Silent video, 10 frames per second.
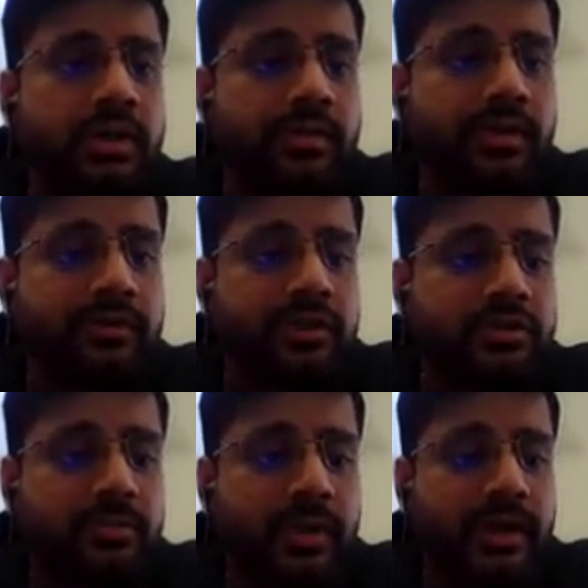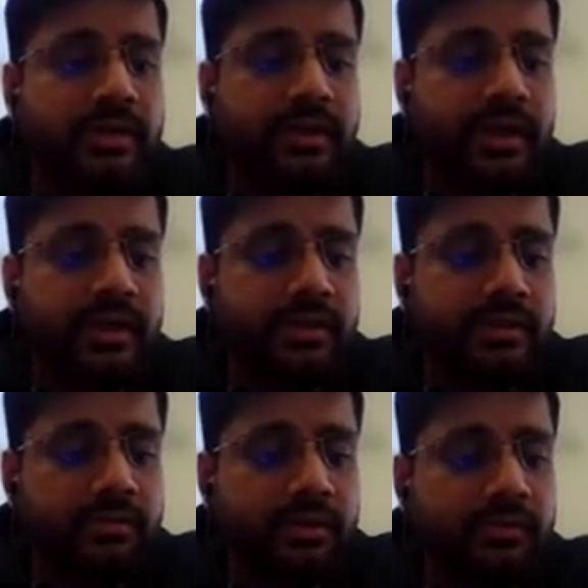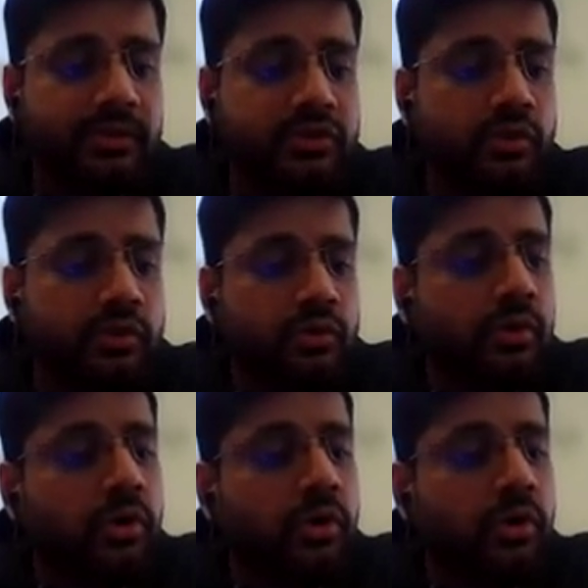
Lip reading: we first go to